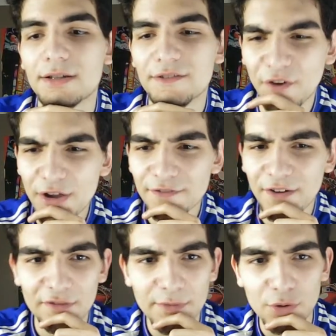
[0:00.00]

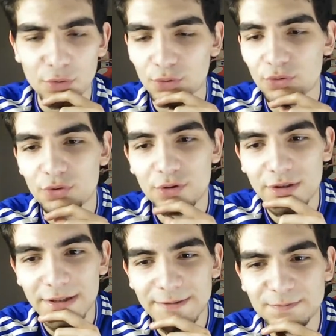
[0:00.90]
35 mil.
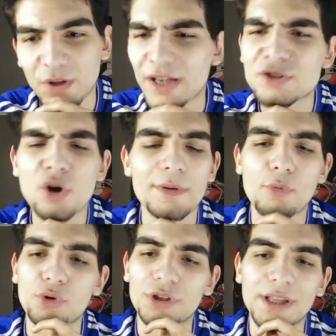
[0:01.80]
Nah, it's got to be
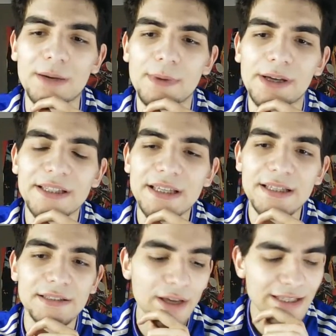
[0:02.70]
more than that, man.
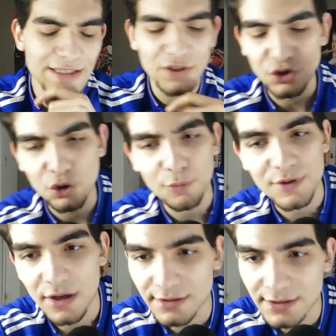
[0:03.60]
He's a
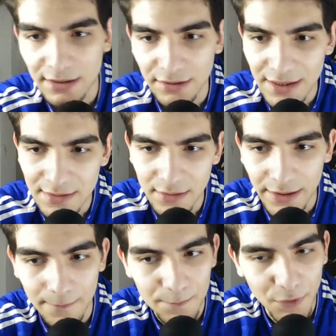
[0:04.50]
superstar talent. That's
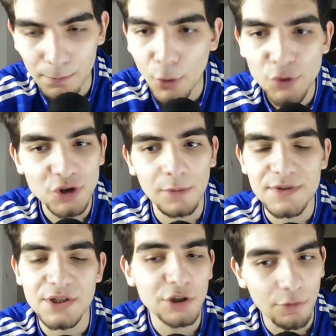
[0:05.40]
like most clubs
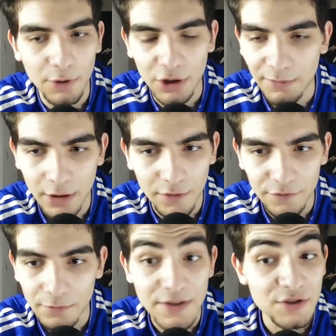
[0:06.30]
in Europe are going to be
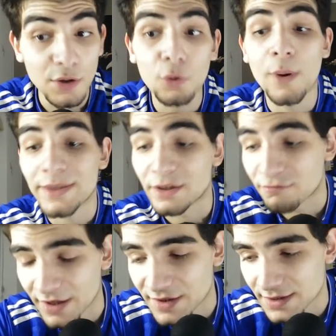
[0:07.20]
after him. There's no way that
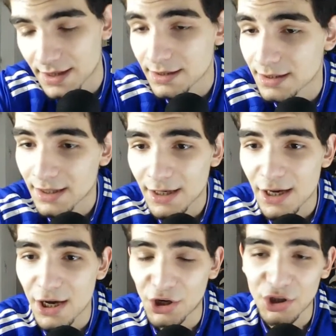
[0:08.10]
Rennes yet
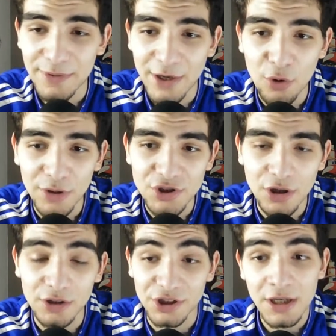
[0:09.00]
are going to be only
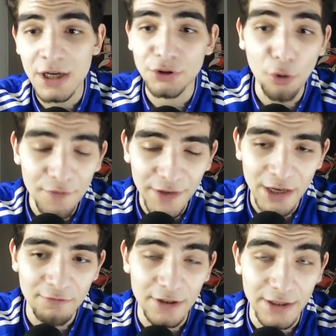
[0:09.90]
charging. Don't forget,
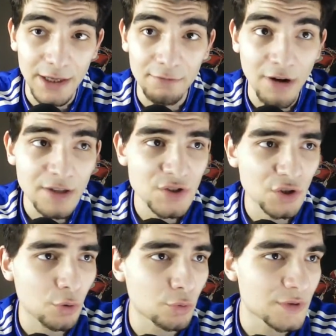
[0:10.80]
Rennes
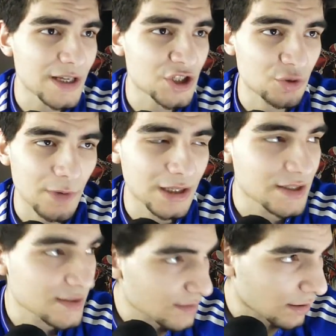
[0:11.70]
sold Ismaili
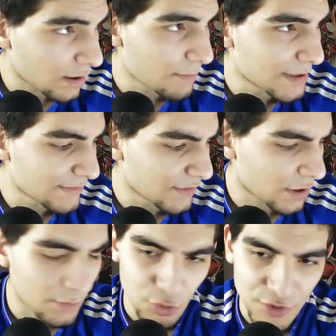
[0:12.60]
Sarr, I believe, a
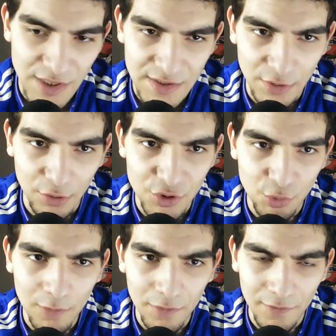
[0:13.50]
couple of seasons ago to
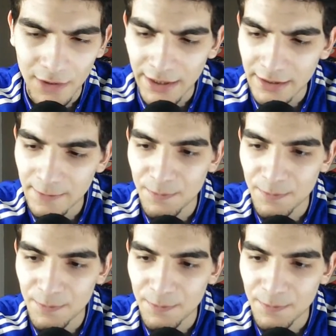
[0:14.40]
Watford for like,